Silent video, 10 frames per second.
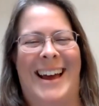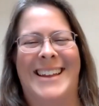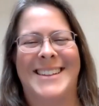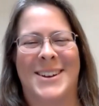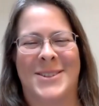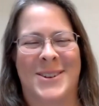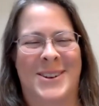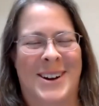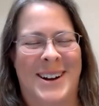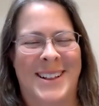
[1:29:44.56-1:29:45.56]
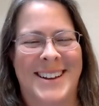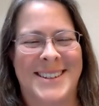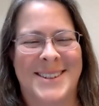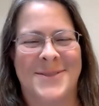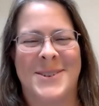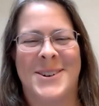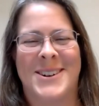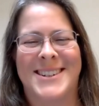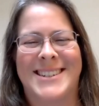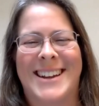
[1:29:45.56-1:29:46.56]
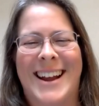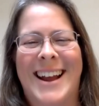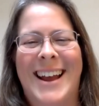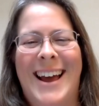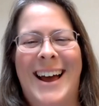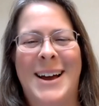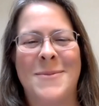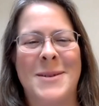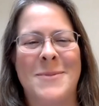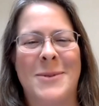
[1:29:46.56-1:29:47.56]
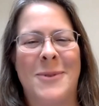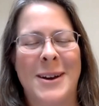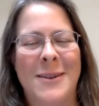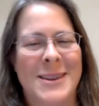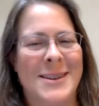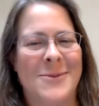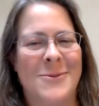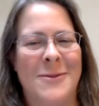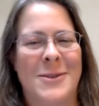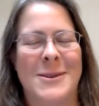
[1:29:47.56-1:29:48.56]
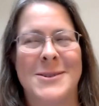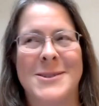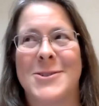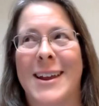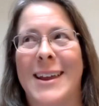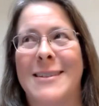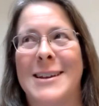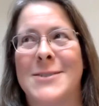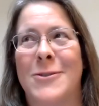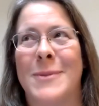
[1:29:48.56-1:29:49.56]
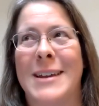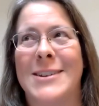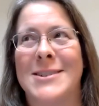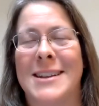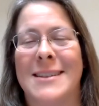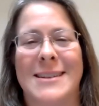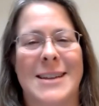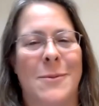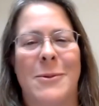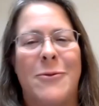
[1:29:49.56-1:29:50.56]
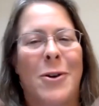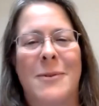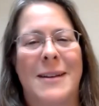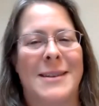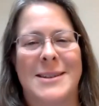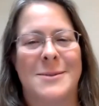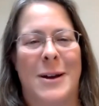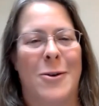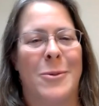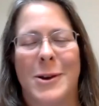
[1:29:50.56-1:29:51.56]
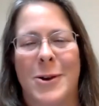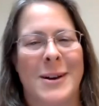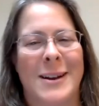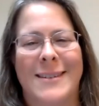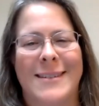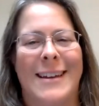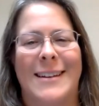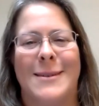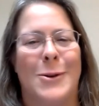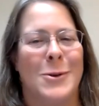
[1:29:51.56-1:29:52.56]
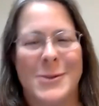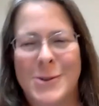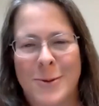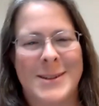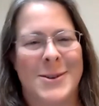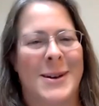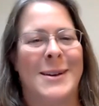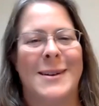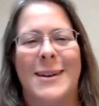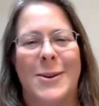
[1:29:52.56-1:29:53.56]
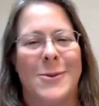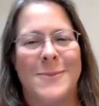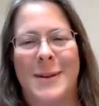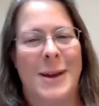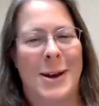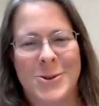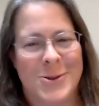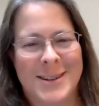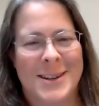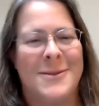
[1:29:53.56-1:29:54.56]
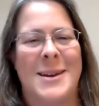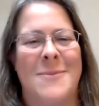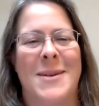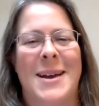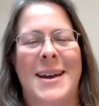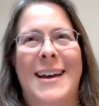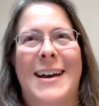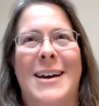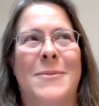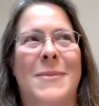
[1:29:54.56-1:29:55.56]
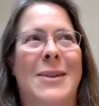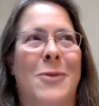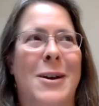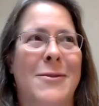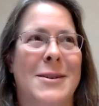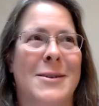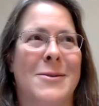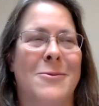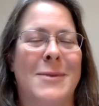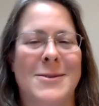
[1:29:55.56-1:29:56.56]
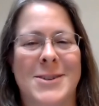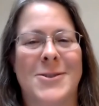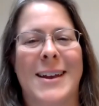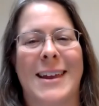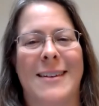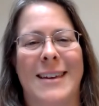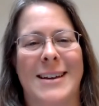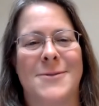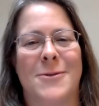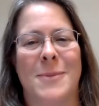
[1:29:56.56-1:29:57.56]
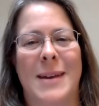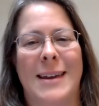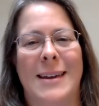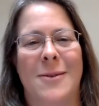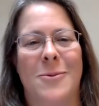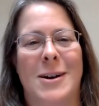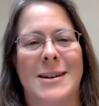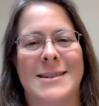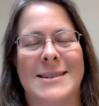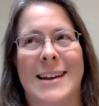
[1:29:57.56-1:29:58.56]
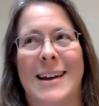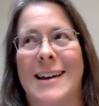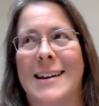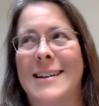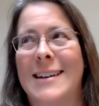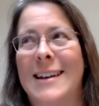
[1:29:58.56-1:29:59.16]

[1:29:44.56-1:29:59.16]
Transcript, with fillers: and other colleagues of yours. Um, but one of the one of the real striking things for me, just in this, I mean, we've all read this parable and heard it and heard sermons on it, you know, maybe hundreds of them. Um, and one of the real striking things for me was uh,